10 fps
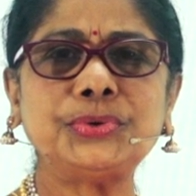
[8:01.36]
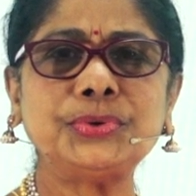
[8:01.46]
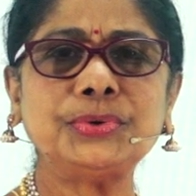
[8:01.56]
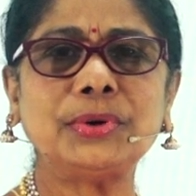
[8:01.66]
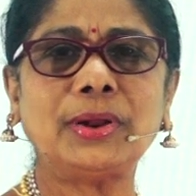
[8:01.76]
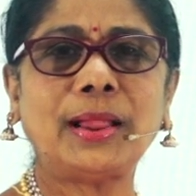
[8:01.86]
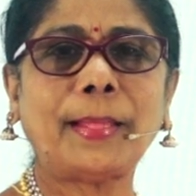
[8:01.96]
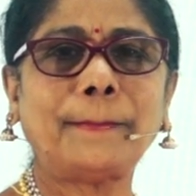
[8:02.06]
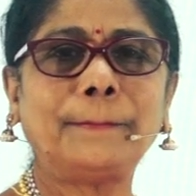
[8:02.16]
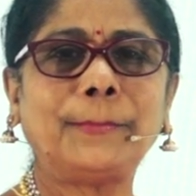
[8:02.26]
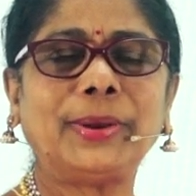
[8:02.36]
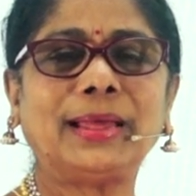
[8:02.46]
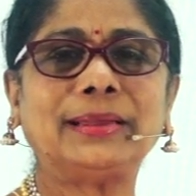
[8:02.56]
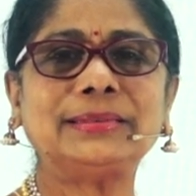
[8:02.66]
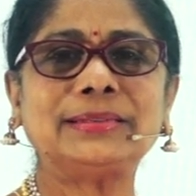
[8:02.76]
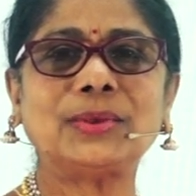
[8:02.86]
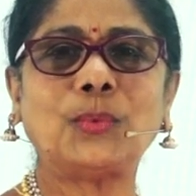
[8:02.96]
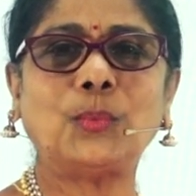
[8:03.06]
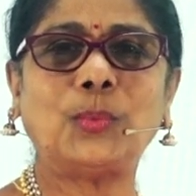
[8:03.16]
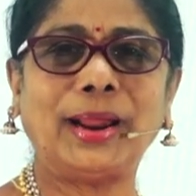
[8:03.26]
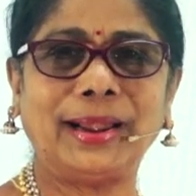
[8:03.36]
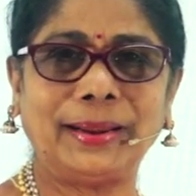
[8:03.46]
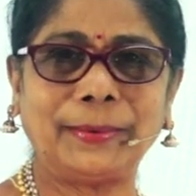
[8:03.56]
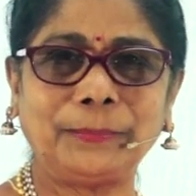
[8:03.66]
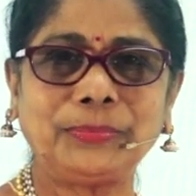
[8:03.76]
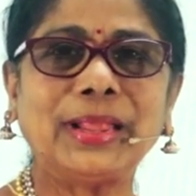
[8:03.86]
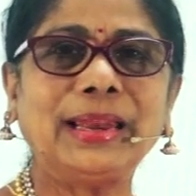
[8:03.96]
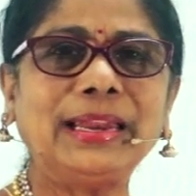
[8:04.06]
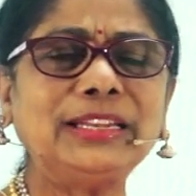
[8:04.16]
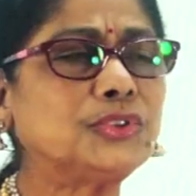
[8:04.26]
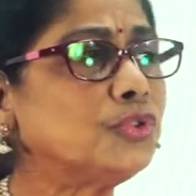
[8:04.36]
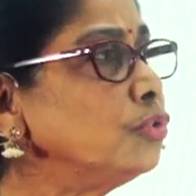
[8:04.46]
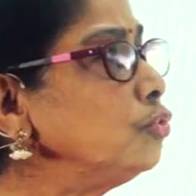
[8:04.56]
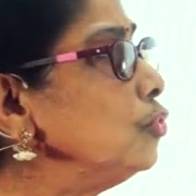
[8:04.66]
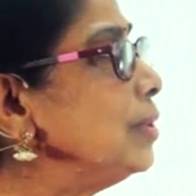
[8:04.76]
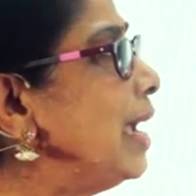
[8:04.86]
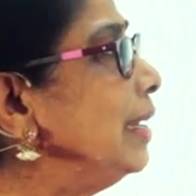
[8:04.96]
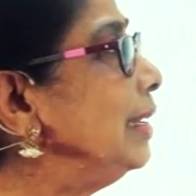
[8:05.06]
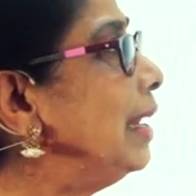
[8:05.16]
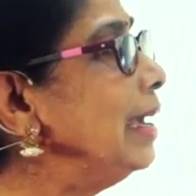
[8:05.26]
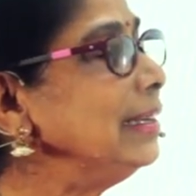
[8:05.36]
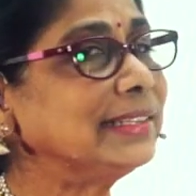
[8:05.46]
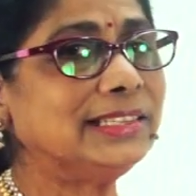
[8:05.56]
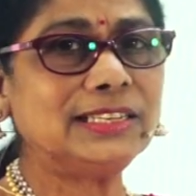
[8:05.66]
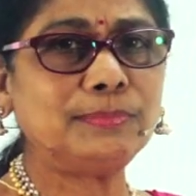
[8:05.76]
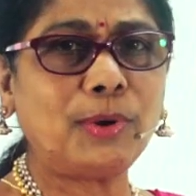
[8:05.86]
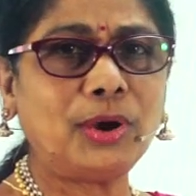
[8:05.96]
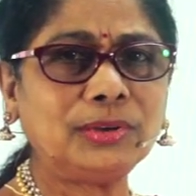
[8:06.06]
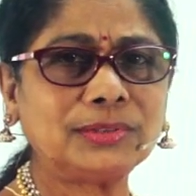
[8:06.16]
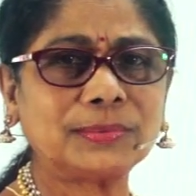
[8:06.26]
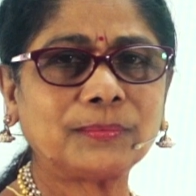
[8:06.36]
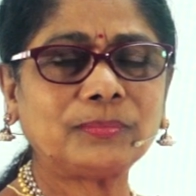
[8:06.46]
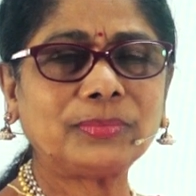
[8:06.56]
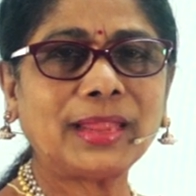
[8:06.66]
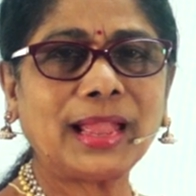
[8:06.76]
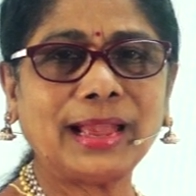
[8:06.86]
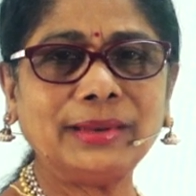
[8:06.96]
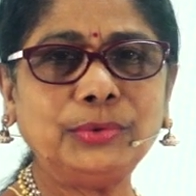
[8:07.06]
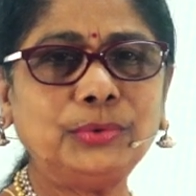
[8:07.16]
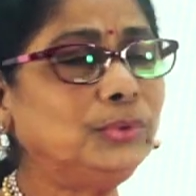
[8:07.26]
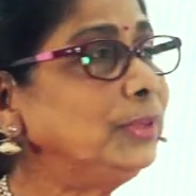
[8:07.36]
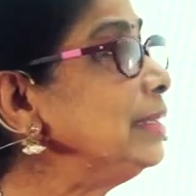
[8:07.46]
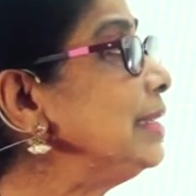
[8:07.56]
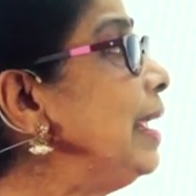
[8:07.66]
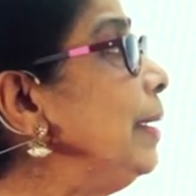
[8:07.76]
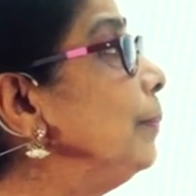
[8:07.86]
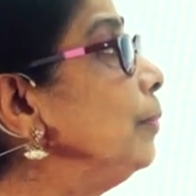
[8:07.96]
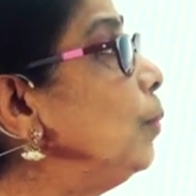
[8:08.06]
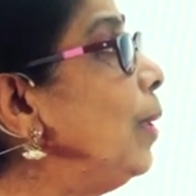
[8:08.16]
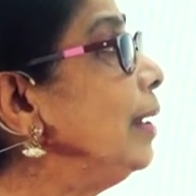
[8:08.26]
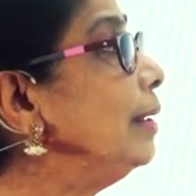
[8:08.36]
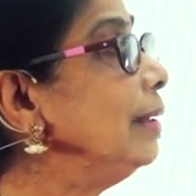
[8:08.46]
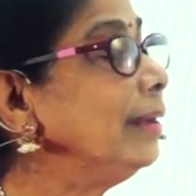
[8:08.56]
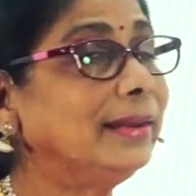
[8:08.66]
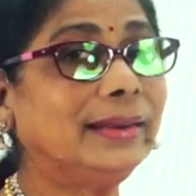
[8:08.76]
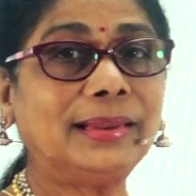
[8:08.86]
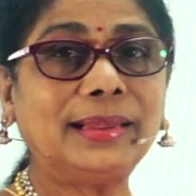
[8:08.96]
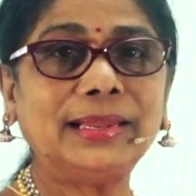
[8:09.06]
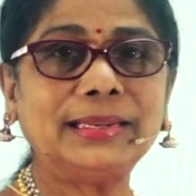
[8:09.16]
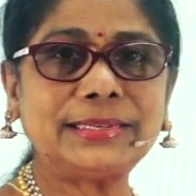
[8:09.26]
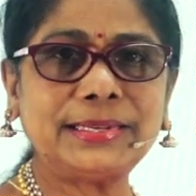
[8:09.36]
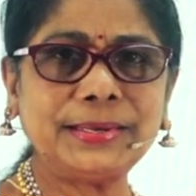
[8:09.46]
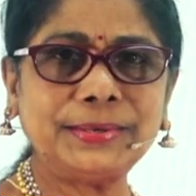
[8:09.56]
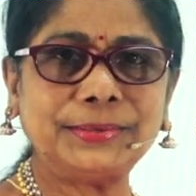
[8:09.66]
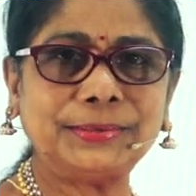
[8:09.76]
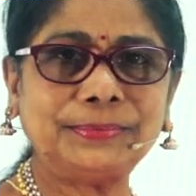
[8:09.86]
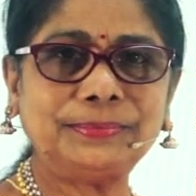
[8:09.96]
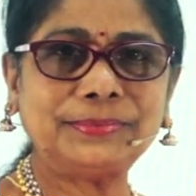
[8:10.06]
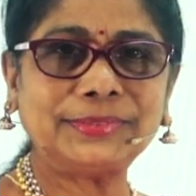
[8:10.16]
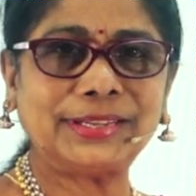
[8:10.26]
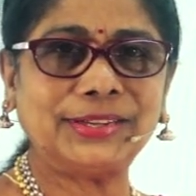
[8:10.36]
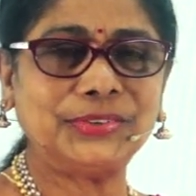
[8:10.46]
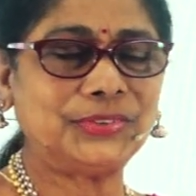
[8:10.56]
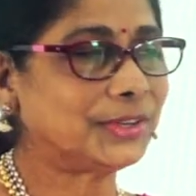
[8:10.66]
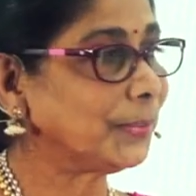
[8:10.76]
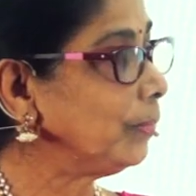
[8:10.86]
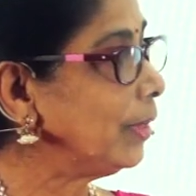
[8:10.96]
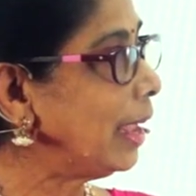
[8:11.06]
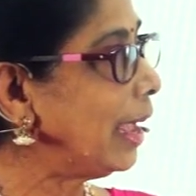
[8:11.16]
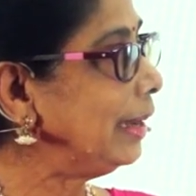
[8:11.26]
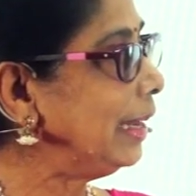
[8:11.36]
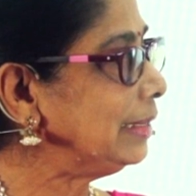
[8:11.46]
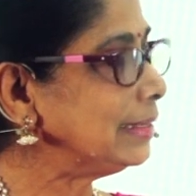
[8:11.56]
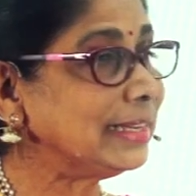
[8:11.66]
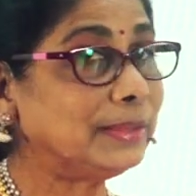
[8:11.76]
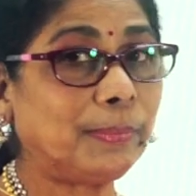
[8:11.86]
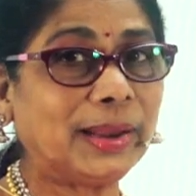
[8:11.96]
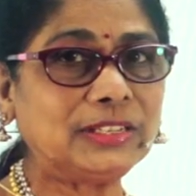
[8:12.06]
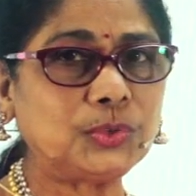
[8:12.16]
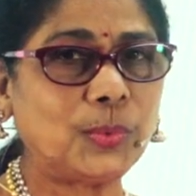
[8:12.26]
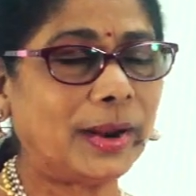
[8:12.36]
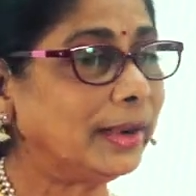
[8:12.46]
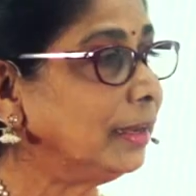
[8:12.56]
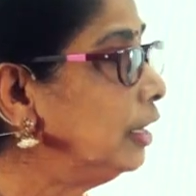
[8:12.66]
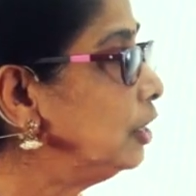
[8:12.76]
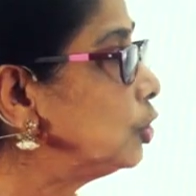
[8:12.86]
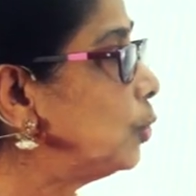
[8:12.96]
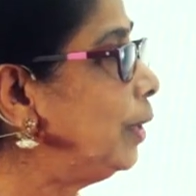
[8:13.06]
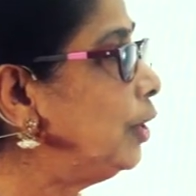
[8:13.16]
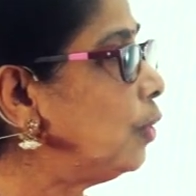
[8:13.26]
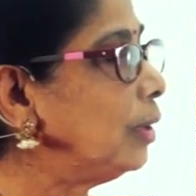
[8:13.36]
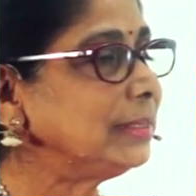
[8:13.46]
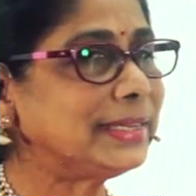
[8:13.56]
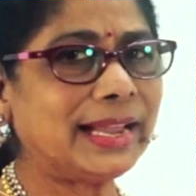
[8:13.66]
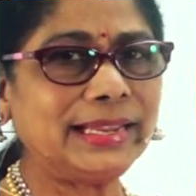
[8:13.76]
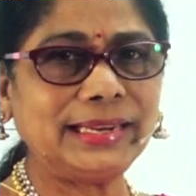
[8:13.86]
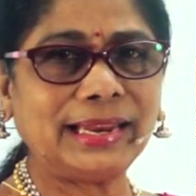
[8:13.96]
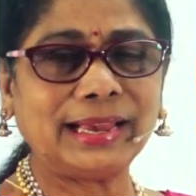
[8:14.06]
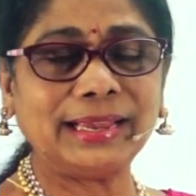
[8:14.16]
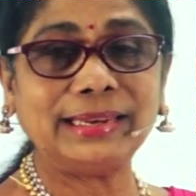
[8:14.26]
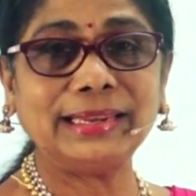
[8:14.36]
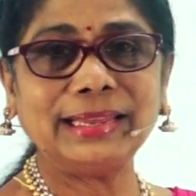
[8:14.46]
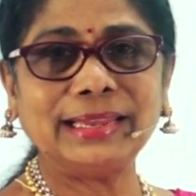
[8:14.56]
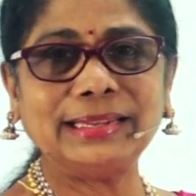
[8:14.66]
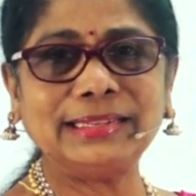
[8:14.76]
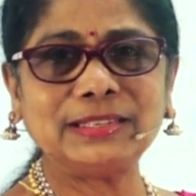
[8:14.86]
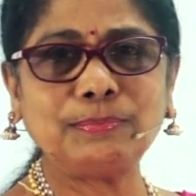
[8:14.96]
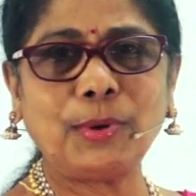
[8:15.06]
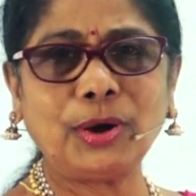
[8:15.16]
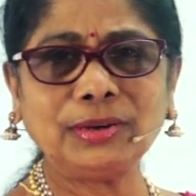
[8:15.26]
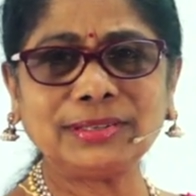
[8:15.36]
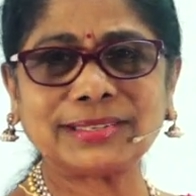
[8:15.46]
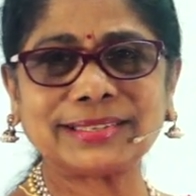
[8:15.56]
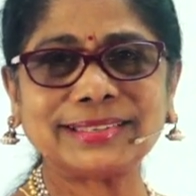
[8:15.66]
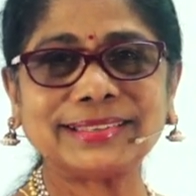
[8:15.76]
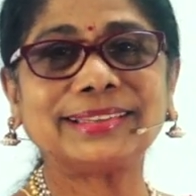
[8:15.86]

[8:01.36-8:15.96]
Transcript: 2? Plus 1. Let's draw 2 tiny lines in this box and you do the same. 1, 2, good. And next is plus 1. So we draw a tiny line in this box.